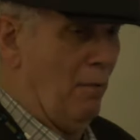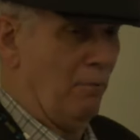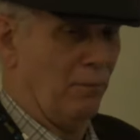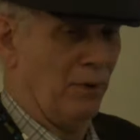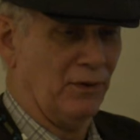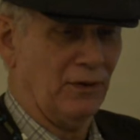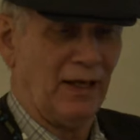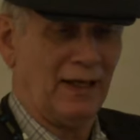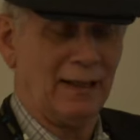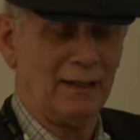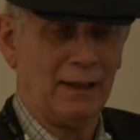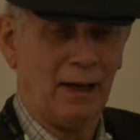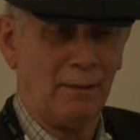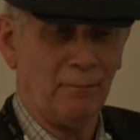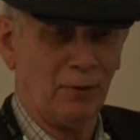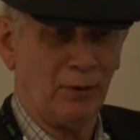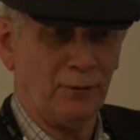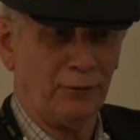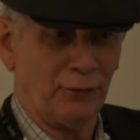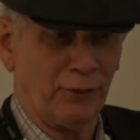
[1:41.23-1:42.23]
But then a
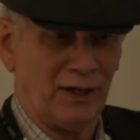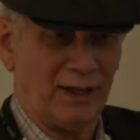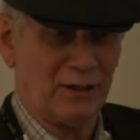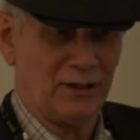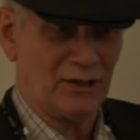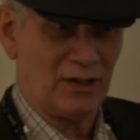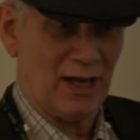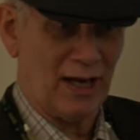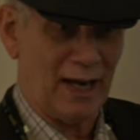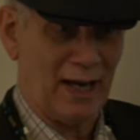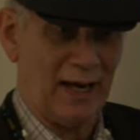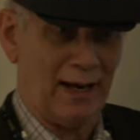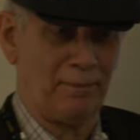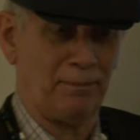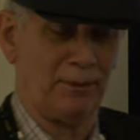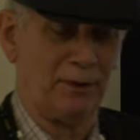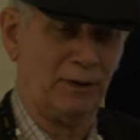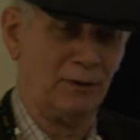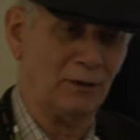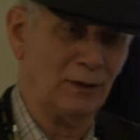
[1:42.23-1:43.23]
number of things
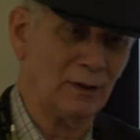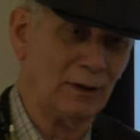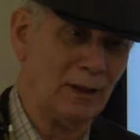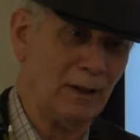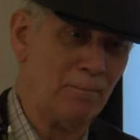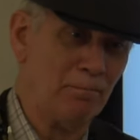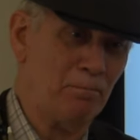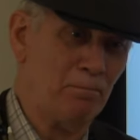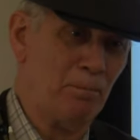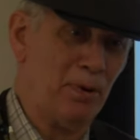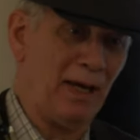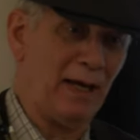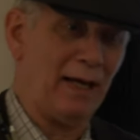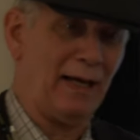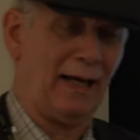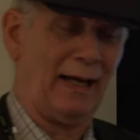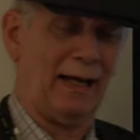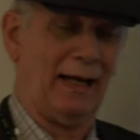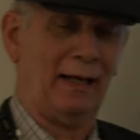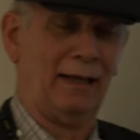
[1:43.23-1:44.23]
happened. The big
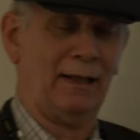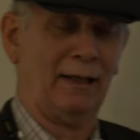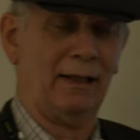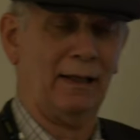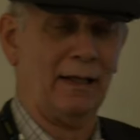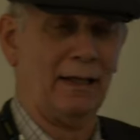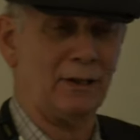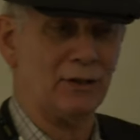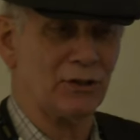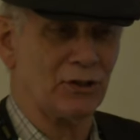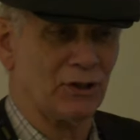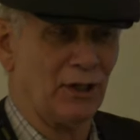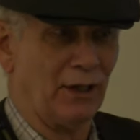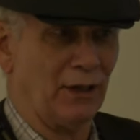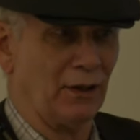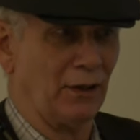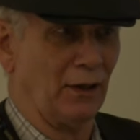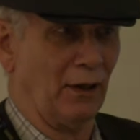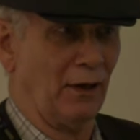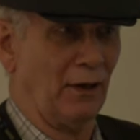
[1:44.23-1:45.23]
entity,
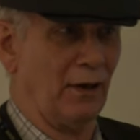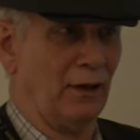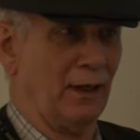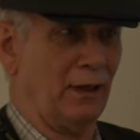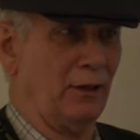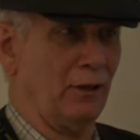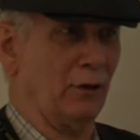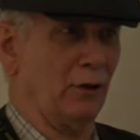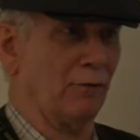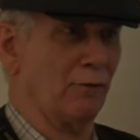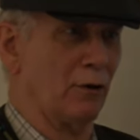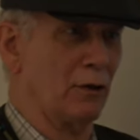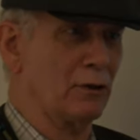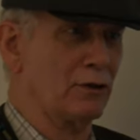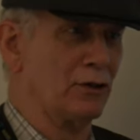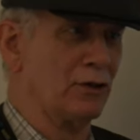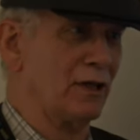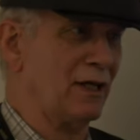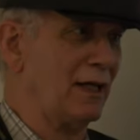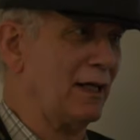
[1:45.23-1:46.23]
Singularity
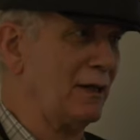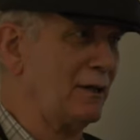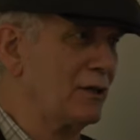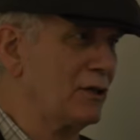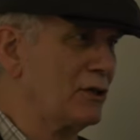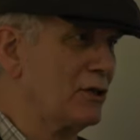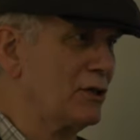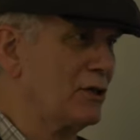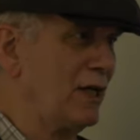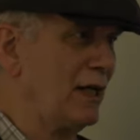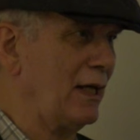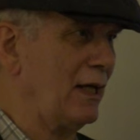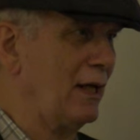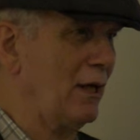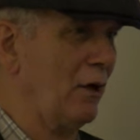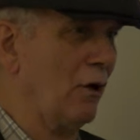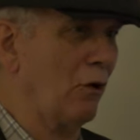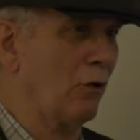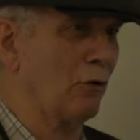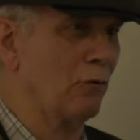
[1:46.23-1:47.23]
University, the
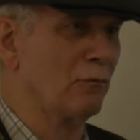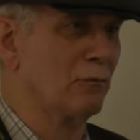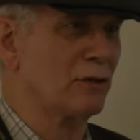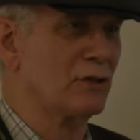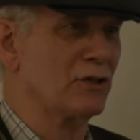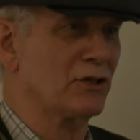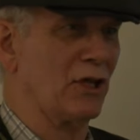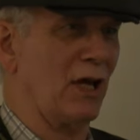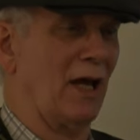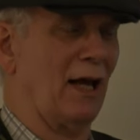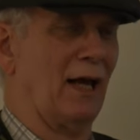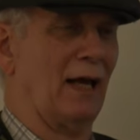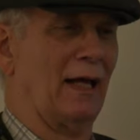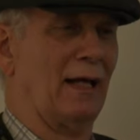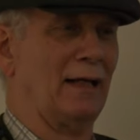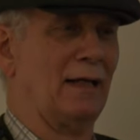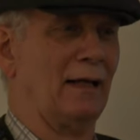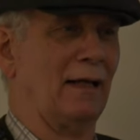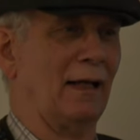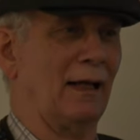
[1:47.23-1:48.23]
CEO
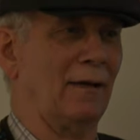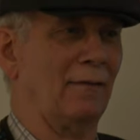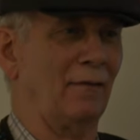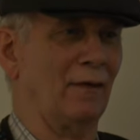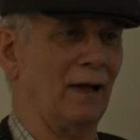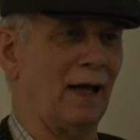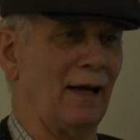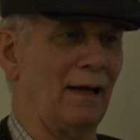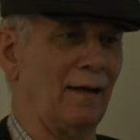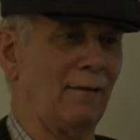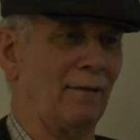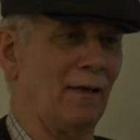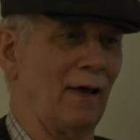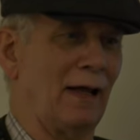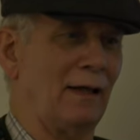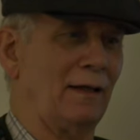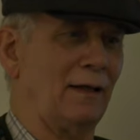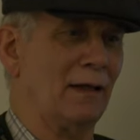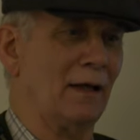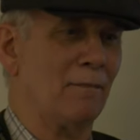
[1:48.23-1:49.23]
resigned and
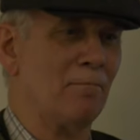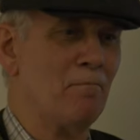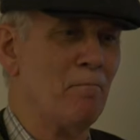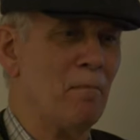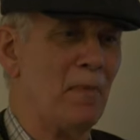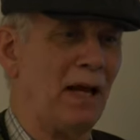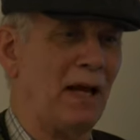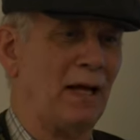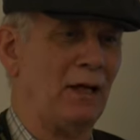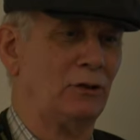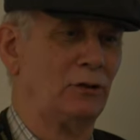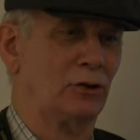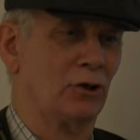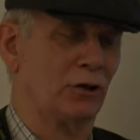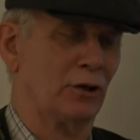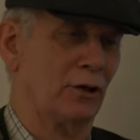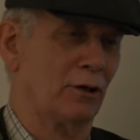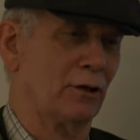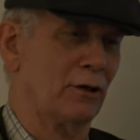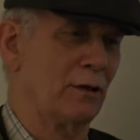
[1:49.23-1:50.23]
they did a
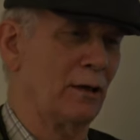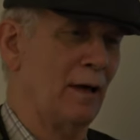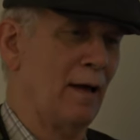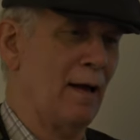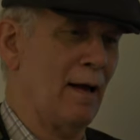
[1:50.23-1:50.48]
major